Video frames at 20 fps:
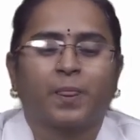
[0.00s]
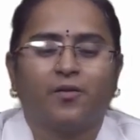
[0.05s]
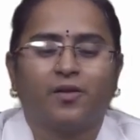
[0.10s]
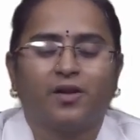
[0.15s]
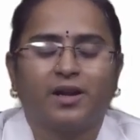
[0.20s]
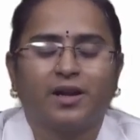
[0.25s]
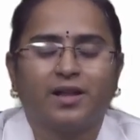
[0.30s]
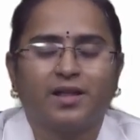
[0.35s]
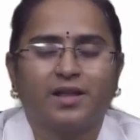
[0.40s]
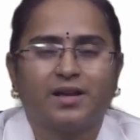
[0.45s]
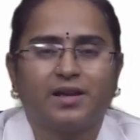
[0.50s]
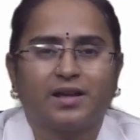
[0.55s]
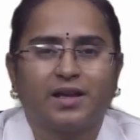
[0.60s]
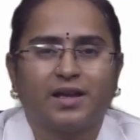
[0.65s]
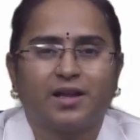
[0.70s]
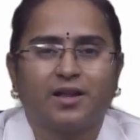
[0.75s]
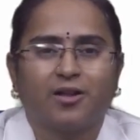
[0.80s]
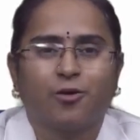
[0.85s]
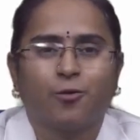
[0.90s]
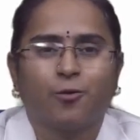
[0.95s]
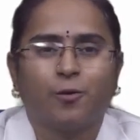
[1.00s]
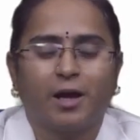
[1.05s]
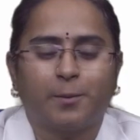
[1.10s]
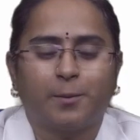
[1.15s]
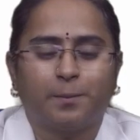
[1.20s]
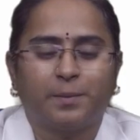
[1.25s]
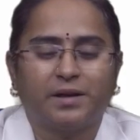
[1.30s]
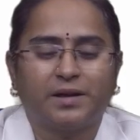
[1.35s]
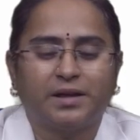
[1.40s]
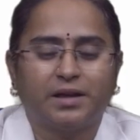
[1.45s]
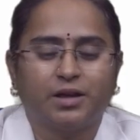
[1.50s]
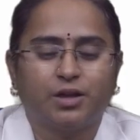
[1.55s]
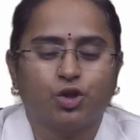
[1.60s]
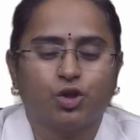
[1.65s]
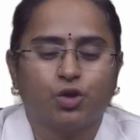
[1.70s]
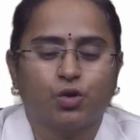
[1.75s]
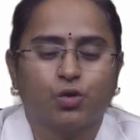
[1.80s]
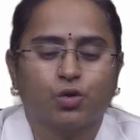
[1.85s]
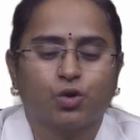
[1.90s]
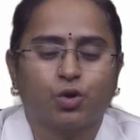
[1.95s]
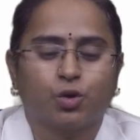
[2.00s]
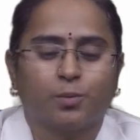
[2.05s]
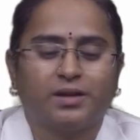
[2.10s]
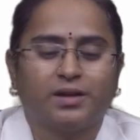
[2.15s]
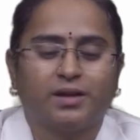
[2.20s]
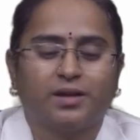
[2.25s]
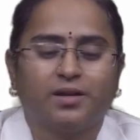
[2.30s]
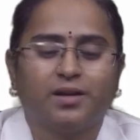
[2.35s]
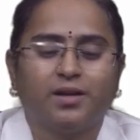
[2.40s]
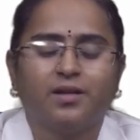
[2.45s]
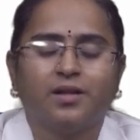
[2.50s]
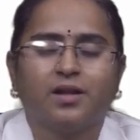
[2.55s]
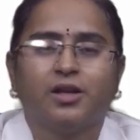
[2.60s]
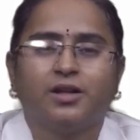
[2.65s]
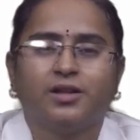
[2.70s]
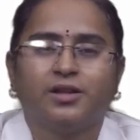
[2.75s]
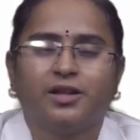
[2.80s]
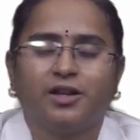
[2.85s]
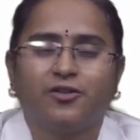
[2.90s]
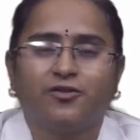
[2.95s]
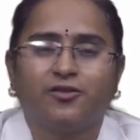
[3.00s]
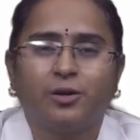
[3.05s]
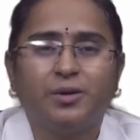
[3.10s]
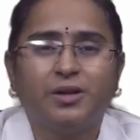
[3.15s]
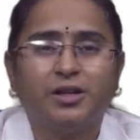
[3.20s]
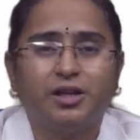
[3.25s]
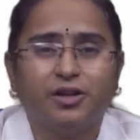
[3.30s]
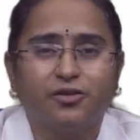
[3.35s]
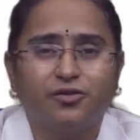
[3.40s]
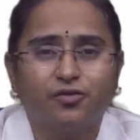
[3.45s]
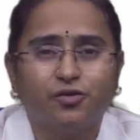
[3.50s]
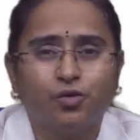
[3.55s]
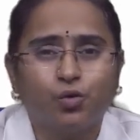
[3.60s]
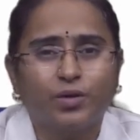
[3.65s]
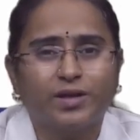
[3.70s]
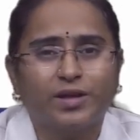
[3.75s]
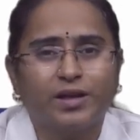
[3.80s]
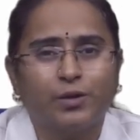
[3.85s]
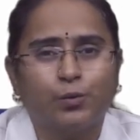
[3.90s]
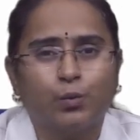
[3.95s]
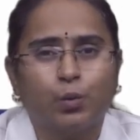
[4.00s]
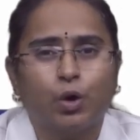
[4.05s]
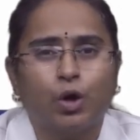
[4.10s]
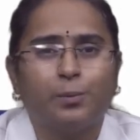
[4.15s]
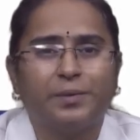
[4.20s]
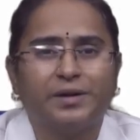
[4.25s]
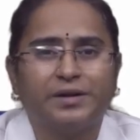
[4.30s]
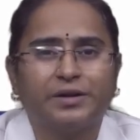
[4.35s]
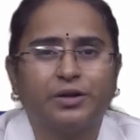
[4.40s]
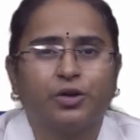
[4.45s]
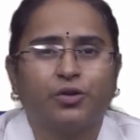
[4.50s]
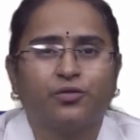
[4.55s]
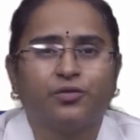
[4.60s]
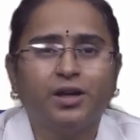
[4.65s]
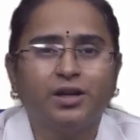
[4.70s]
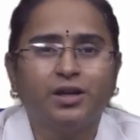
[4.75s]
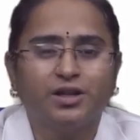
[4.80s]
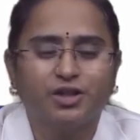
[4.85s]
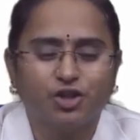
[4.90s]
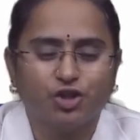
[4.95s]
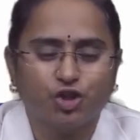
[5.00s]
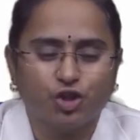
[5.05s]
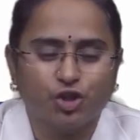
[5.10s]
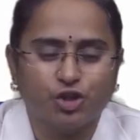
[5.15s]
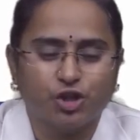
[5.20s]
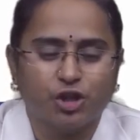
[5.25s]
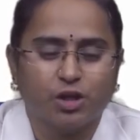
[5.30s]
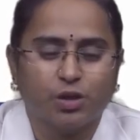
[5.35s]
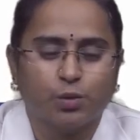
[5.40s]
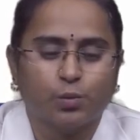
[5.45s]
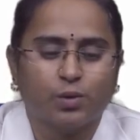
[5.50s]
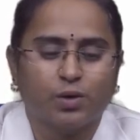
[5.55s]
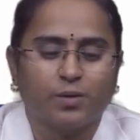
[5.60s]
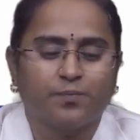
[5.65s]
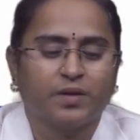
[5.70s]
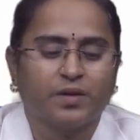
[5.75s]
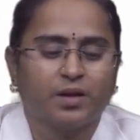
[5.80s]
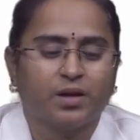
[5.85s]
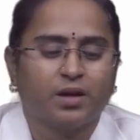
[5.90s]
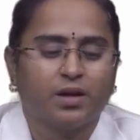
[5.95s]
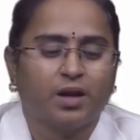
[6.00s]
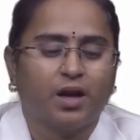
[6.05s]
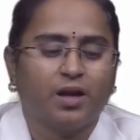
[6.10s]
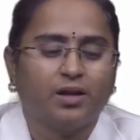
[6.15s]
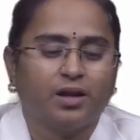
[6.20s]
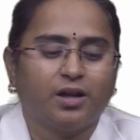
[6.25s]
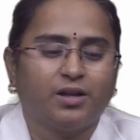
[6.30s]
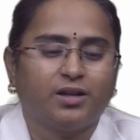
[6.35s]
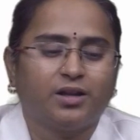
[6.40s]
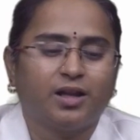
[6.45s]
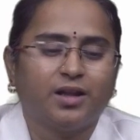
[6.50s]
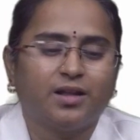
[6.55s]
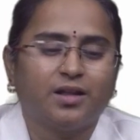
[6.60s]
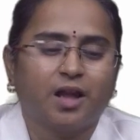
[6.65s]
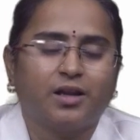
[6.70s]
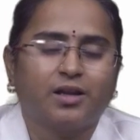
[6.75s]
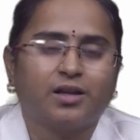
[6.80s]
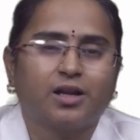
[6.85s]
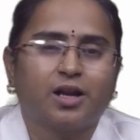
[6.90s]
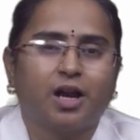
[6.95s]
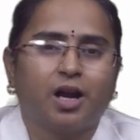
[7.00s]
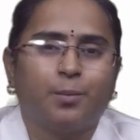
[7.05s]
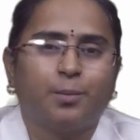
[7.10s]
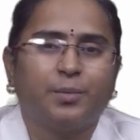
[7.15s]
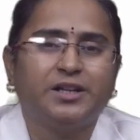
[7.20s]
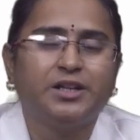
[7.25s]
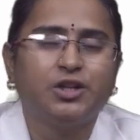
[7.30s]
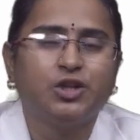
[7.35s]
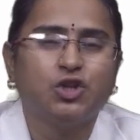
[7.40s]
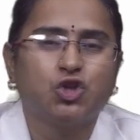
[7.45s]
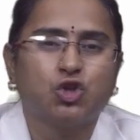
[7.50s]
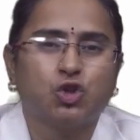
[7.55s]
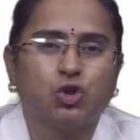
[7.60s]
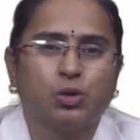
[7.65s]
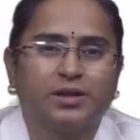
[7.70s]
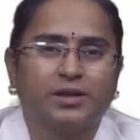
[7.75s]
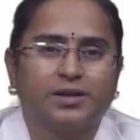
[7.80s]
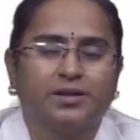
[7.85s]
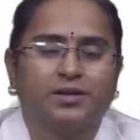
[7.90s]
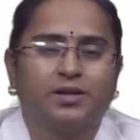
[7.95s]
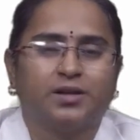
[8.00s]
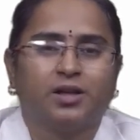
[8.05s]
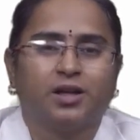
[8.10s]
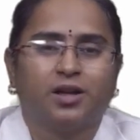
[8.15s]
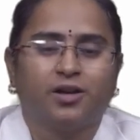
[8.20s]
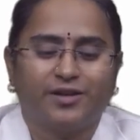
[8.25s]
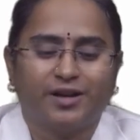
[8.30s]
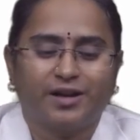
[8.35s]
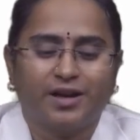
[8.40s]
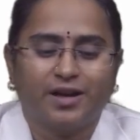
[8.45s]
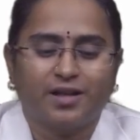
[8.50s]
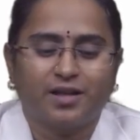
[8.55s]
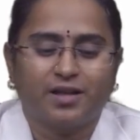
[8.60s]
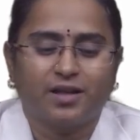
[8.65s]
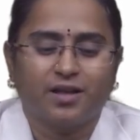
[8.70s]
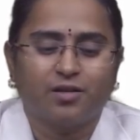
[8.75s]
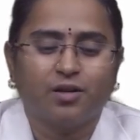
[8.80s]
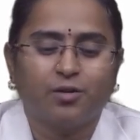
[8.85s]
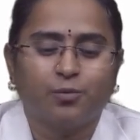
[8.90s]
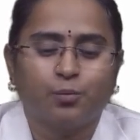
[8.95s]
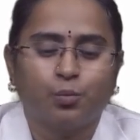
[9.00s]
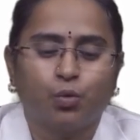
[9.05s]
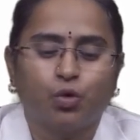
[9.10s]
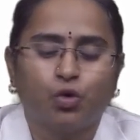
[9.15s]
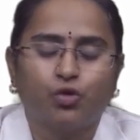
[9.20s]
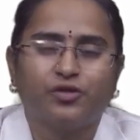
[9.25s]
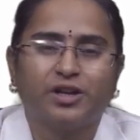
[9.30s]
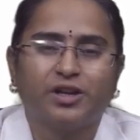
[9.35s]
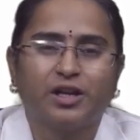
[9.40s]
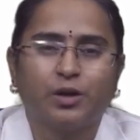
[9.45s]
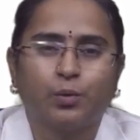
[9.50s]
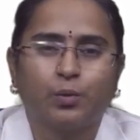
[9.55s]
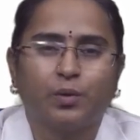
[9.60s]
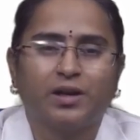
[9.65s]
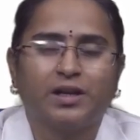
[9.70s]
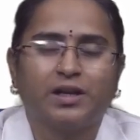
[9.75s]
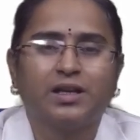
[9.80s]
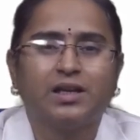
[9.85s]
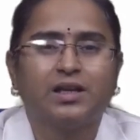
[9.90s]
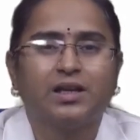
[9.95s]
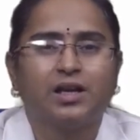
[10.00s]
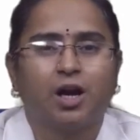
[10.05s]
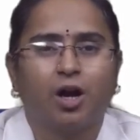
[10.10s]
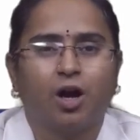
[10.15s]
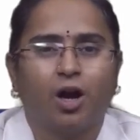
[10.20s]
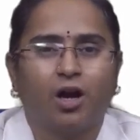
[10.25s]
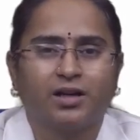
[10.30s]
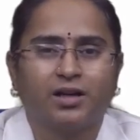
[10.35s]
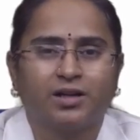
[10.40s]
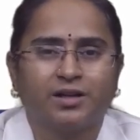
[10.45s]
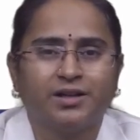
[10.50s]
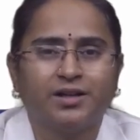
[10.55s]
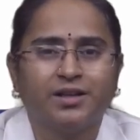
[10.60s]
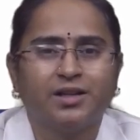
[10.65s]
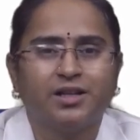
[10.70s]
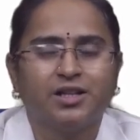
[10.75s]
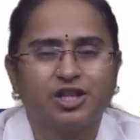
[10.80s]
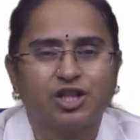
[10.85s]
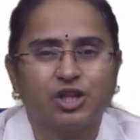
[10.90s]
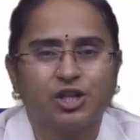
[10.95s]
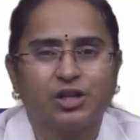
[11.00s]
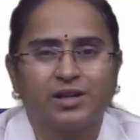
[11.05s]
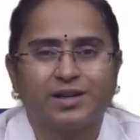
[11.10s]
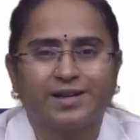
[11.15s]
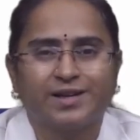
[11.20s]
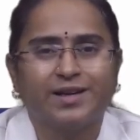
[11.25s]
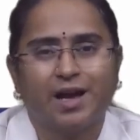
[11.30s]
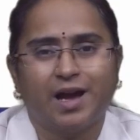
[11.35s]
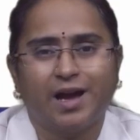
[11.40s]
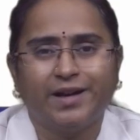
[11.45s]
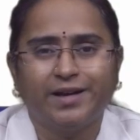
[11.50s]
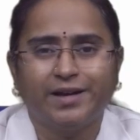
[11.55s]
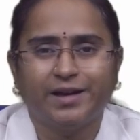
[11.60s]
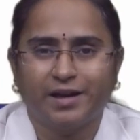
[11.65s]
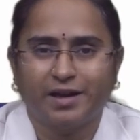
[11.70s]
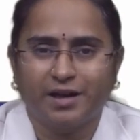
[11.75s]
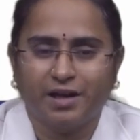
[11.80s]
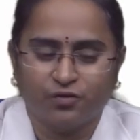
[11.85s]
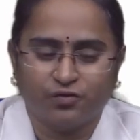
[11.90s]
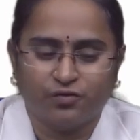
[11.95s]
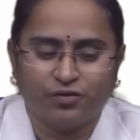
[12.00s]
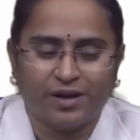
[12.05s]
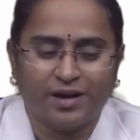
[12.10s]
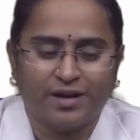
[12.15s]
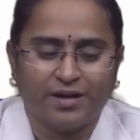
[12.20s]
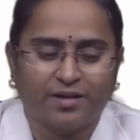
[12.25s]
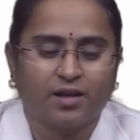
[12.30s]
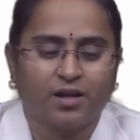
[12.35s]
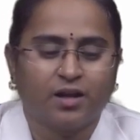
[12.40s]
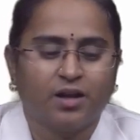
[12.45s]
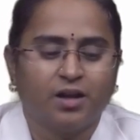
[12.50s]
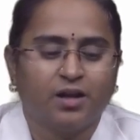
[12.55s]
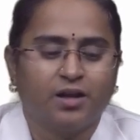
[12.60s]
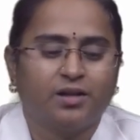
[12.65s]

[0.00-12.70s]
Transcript: Whereas in case of herpetic gingivostomatitis, there will be diffuse involvement of the gingiva and it is uncommon in children, whereas this is more frequently occur in children and infants.